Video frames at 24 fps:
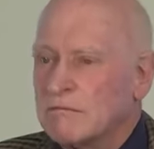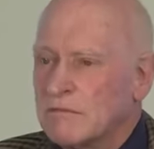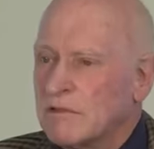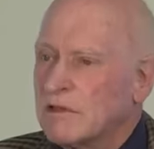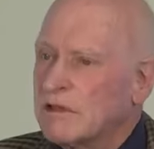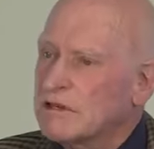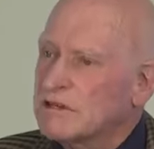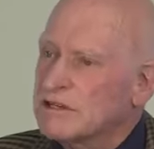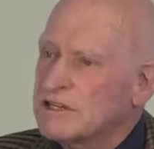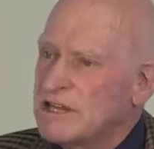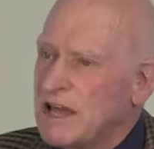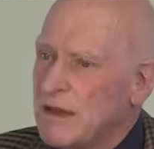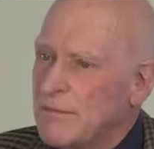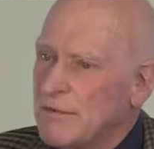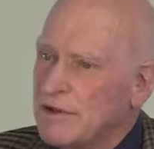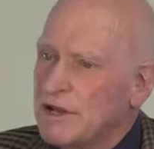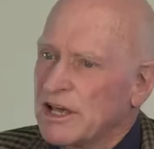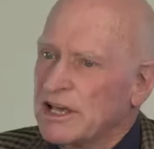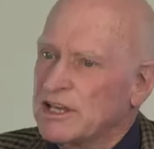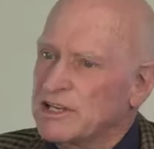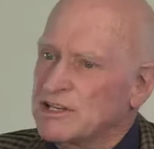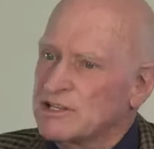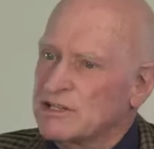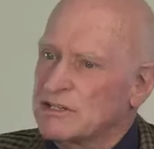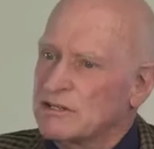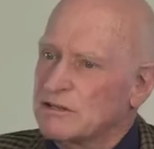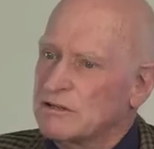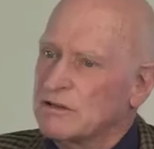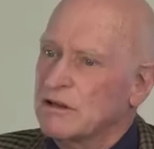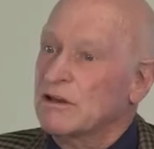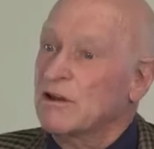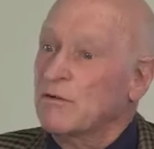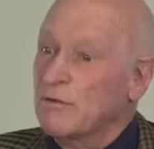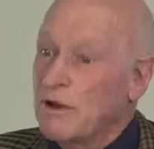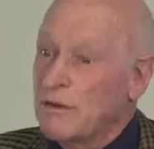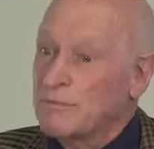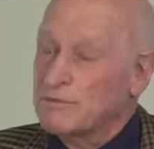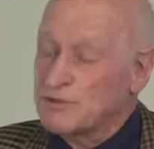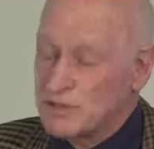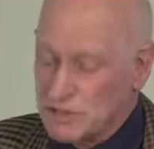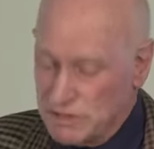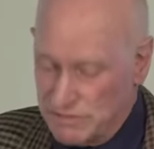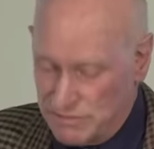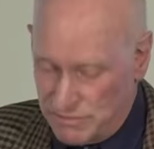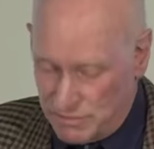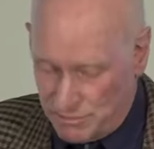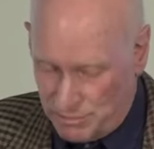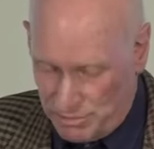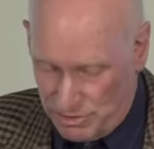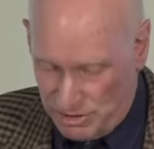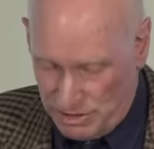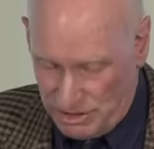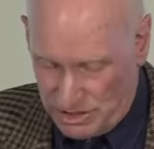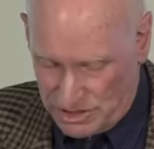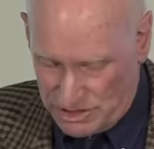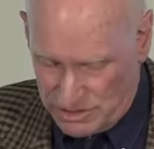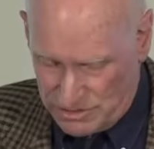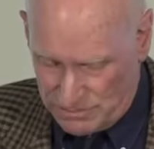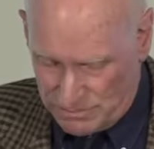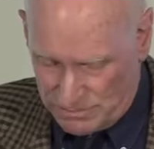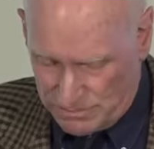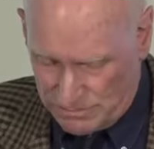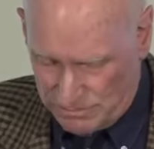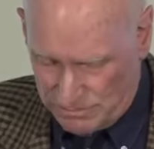contamination and corruption of the police.